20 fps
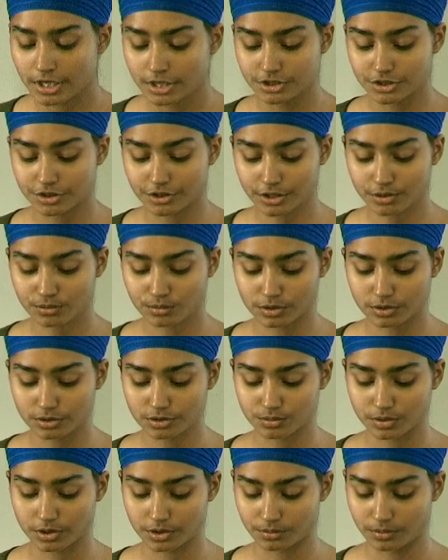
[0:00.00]
During
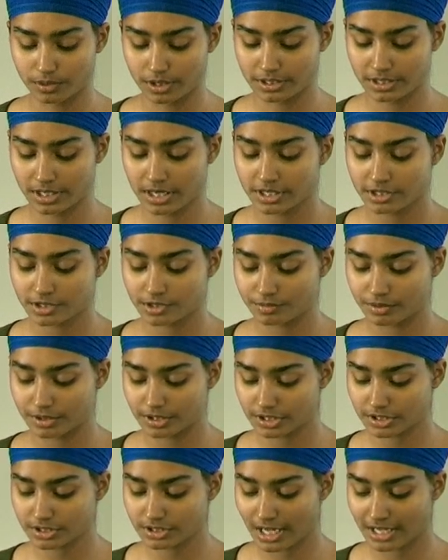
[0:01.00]
World War I, the
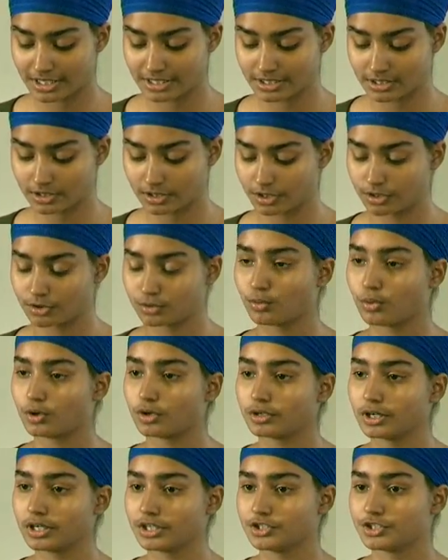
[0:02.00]
British had declared
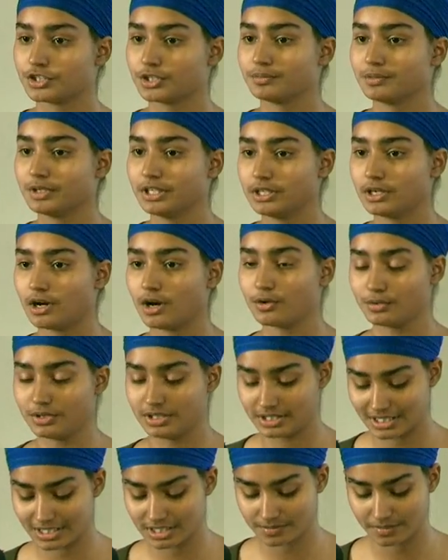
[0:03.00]
war on Germany on
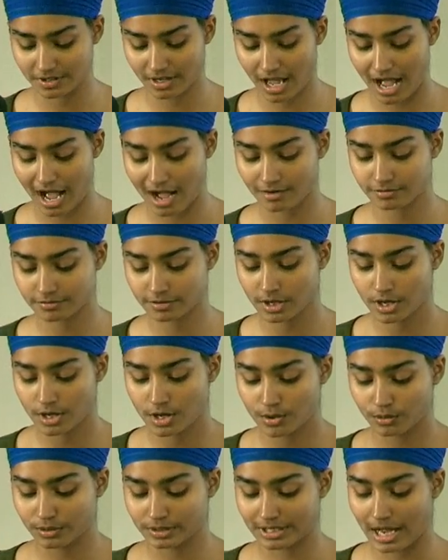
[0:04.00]
India's behalf
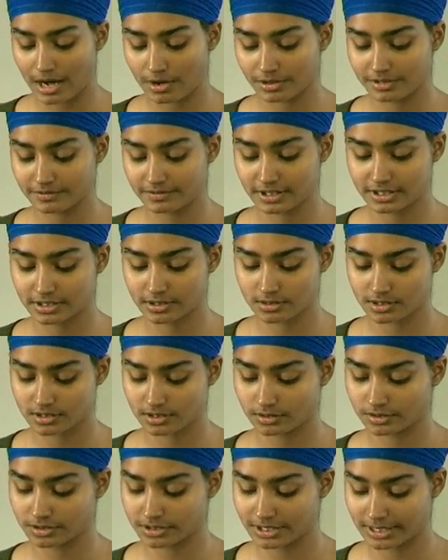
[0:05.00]
without even
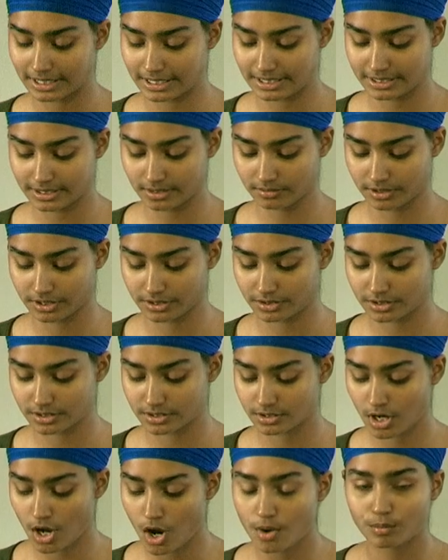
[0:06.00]
consulting Indian
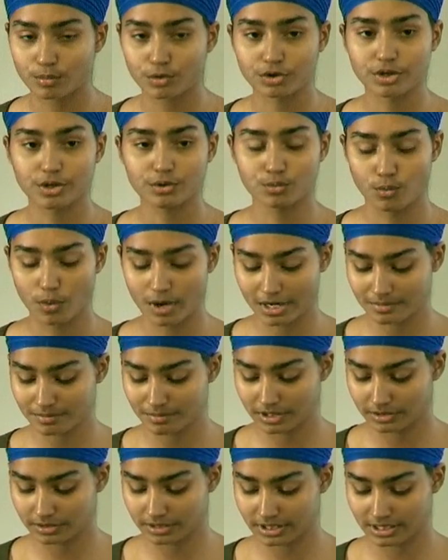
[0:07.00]
leaders. More than one
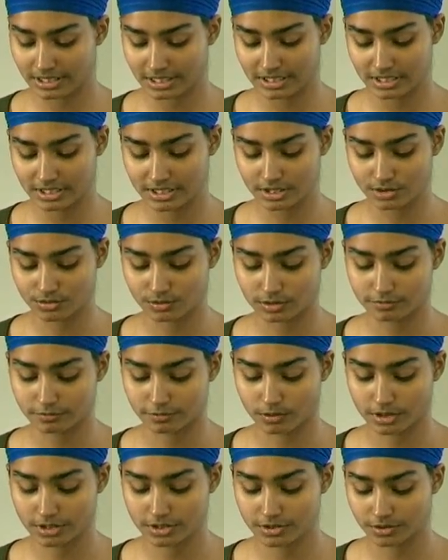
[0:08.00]
million Indians were
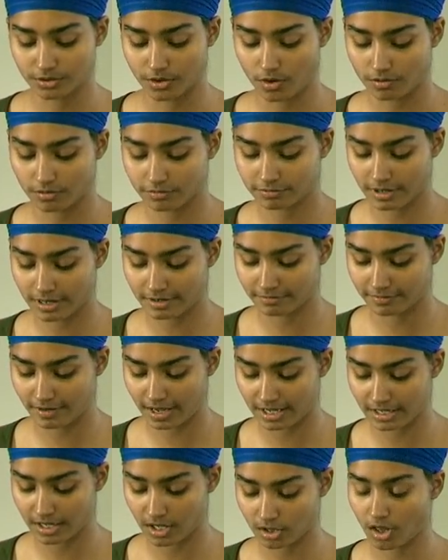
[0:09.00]
forced to go and
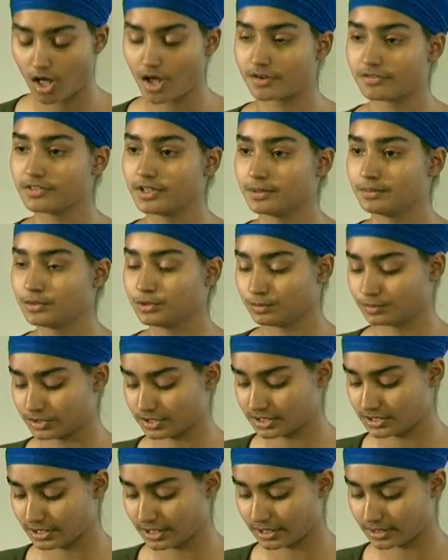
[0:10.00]
fight, a lot of them whom were
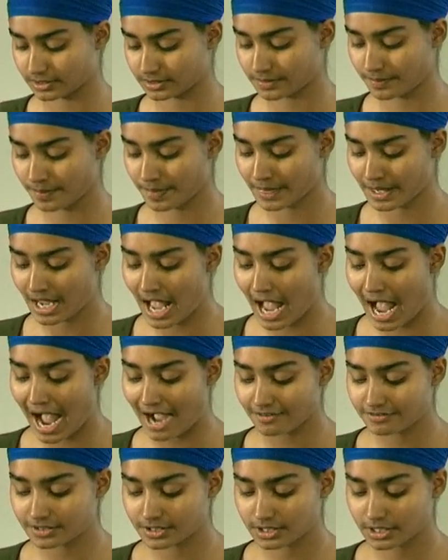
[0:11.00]
Sikhs.
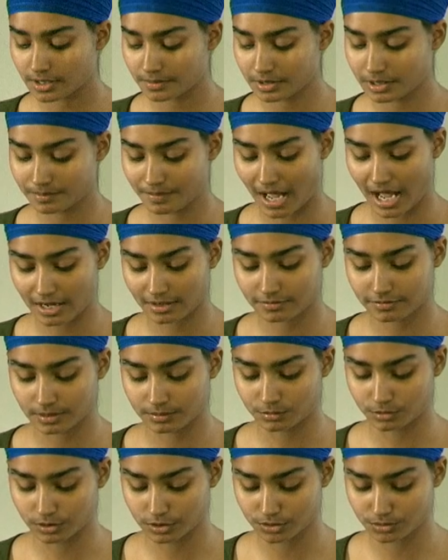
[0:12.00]
After coming back
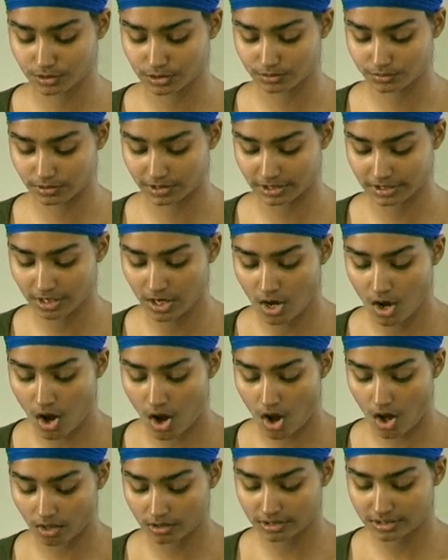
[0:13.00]
from World War I,
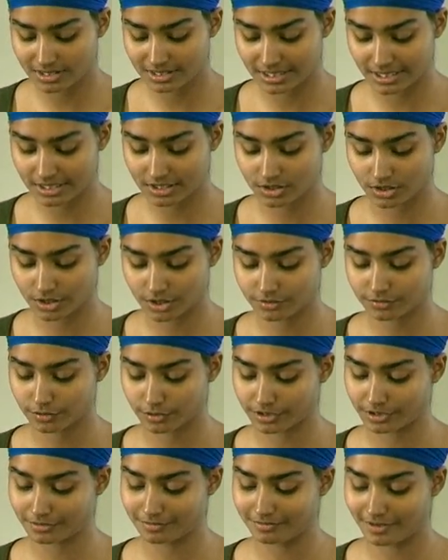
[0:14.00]
all the Sikhs earned for
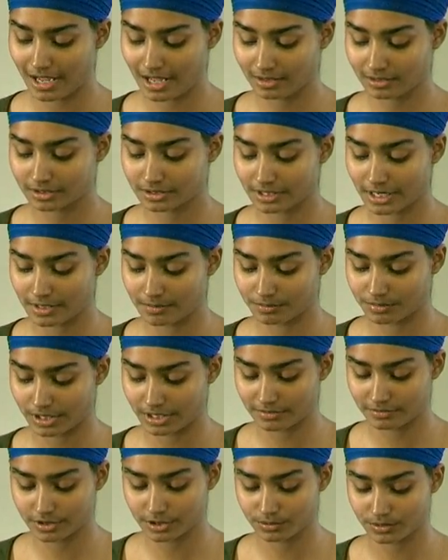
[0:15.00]
their valor and
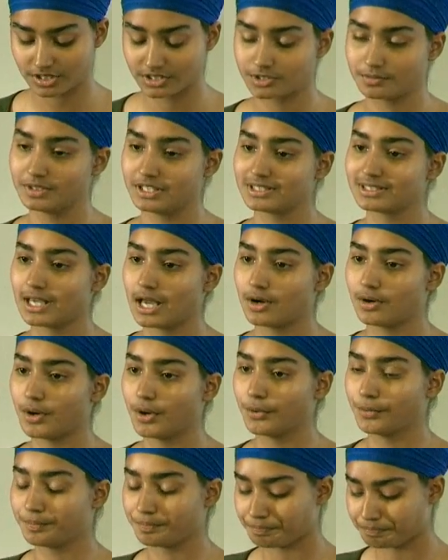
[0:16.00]
bravery was to be sent
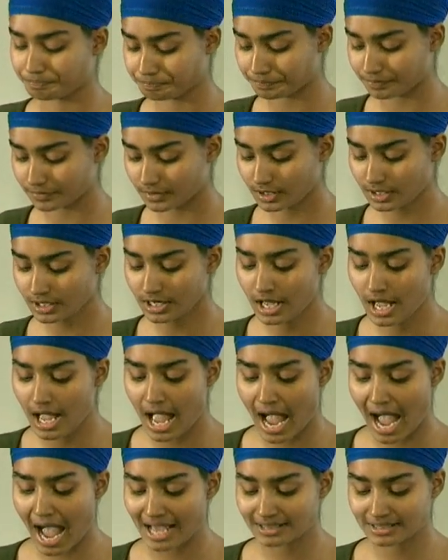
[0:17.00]
home.
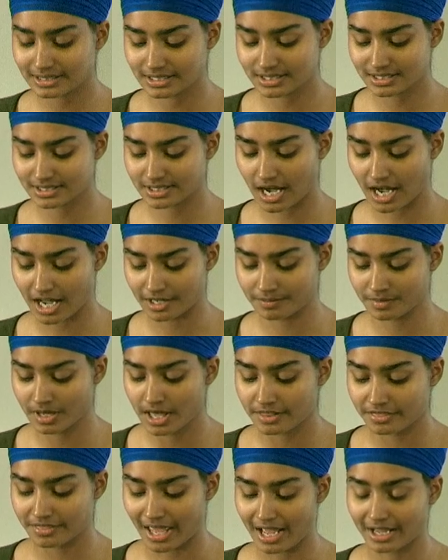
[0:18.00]
At this time,
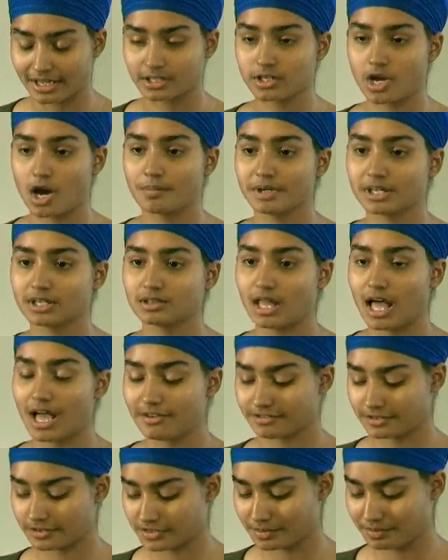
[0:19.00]
the economic
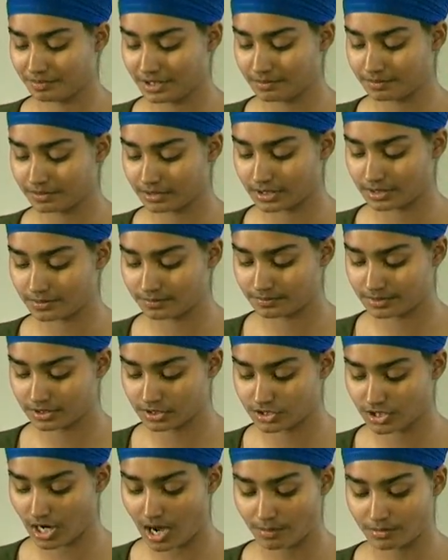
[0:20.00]
life of the people in
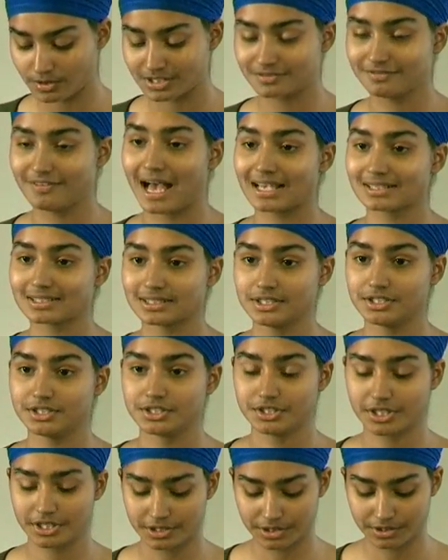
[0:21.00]
Punjab was vastly
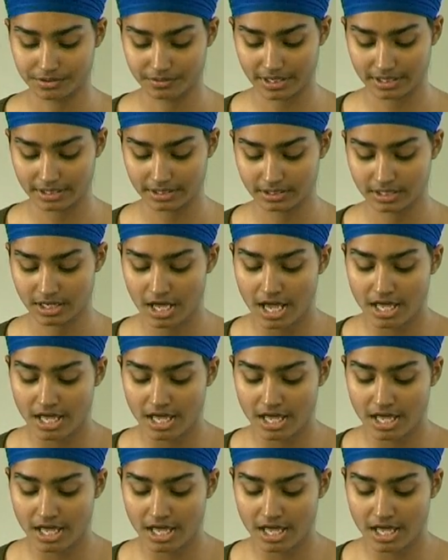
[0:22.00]
deteriorating.